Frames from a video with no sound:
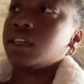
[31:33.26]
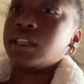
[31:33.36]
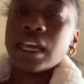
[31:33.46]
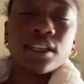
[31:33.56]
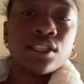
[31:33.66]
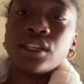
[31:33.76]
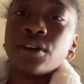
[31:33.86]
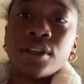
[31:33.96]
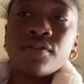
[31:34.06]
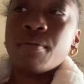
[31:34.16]
That shit
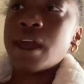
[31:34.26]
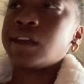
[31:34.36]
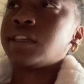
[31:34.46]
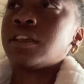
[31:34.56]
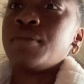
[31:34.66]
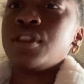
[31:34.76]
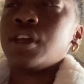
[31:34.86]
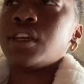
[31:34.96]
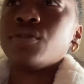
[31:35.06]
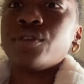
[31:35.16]
don't even matter because I'm either
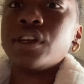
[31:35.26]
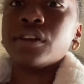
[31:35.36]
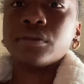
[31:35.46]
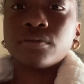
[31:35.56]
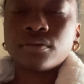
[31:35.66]
here or there.